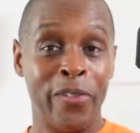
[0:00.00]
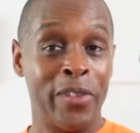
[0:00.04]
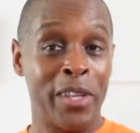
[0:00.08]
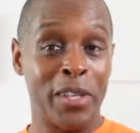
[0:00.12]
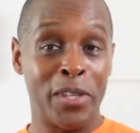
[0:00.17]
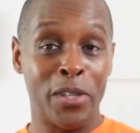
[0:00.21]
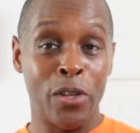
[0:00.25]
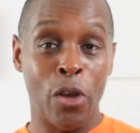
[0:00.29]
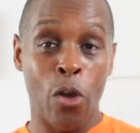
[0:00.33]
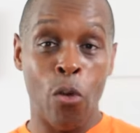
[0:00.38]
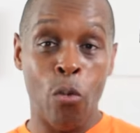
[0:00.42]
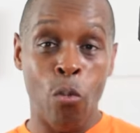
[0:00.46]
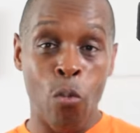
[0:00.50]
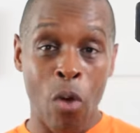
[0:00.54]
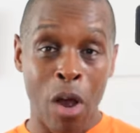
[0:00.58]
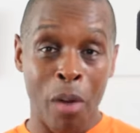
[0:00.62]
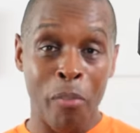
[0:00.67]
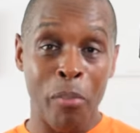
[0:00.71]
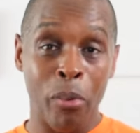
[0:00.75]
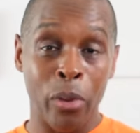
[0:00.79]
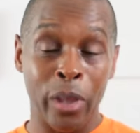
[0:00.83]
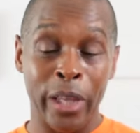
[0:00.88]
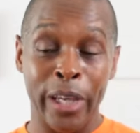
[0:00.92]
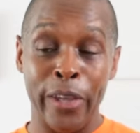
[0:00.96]
There's no
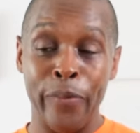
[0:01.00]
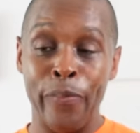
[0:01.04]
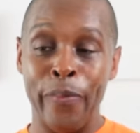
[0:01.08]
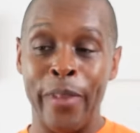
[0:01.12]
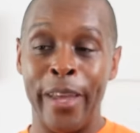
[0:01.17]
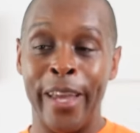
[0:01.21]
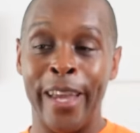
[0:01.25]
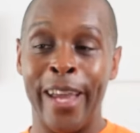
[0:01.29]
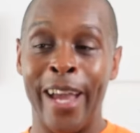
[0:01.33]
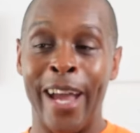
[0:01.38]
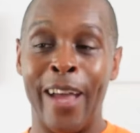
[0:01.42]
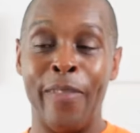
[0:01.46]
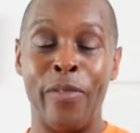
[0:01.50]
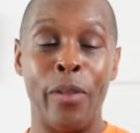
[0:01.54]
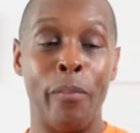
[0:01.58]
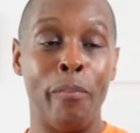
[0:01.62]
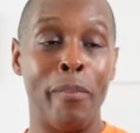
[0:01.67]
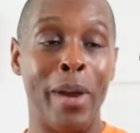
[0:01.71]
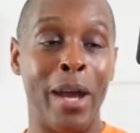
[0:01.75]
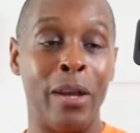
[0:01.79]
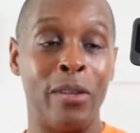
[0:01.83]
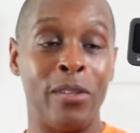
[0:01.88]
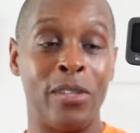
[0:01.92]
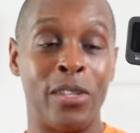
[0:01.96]
wobble in there and the
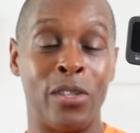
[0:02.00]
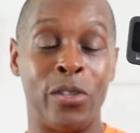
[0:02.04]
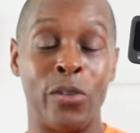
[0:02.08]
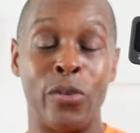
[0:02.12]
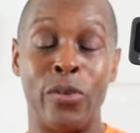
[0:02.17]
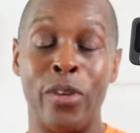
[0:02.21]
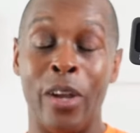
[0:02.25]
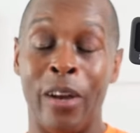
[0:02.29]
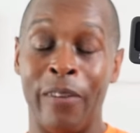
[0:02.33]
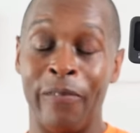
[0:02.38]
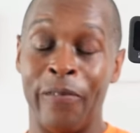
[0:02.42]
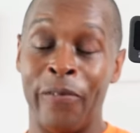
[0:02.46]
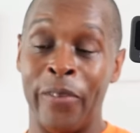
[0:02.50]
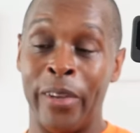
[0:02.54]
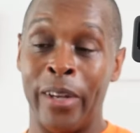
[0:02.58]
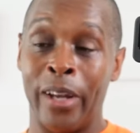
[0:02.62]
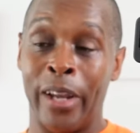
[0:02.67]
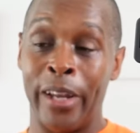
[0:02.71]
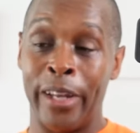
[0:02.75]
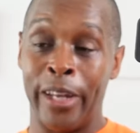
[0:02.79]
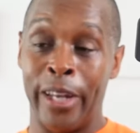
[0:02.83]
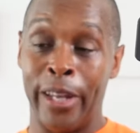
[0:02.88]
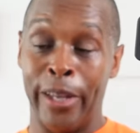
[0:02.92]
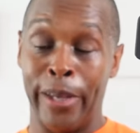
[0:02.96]
mounts do not feel
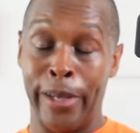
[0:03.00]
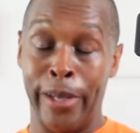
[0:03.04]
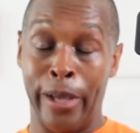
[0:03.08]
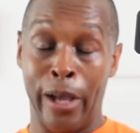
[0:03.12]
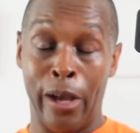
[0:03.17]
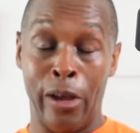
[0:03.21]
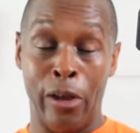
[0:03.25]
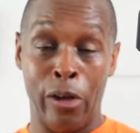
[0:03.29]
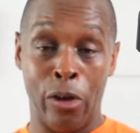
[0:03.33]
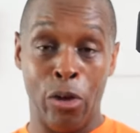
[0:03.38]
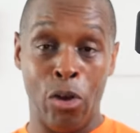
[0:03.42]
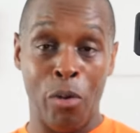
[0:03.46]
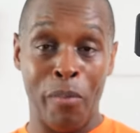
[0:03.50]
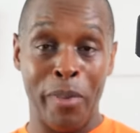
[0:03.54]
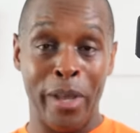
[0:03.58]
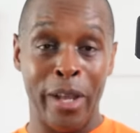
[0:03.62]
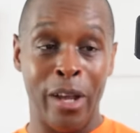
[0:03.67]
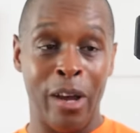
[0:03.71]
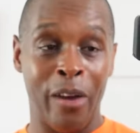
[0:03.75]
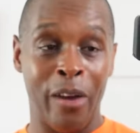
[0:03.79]
like they are coming